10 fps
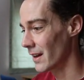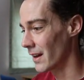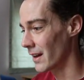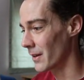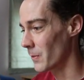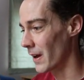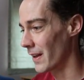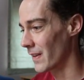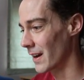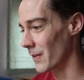But
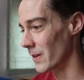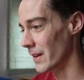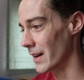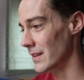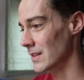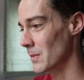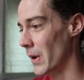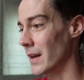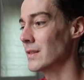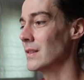then I realized that
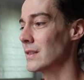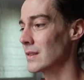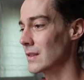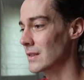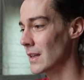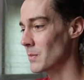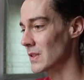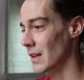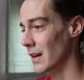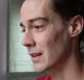Pisces is the same
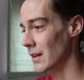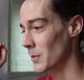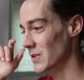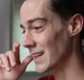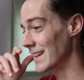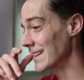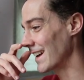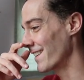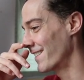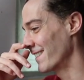sign upside
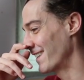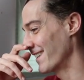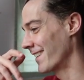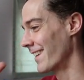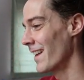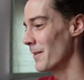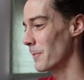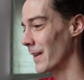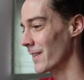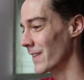down.
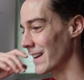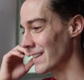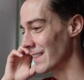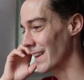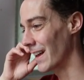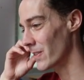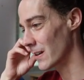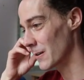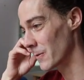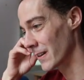Probably when I did that
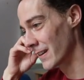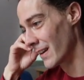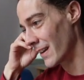third one.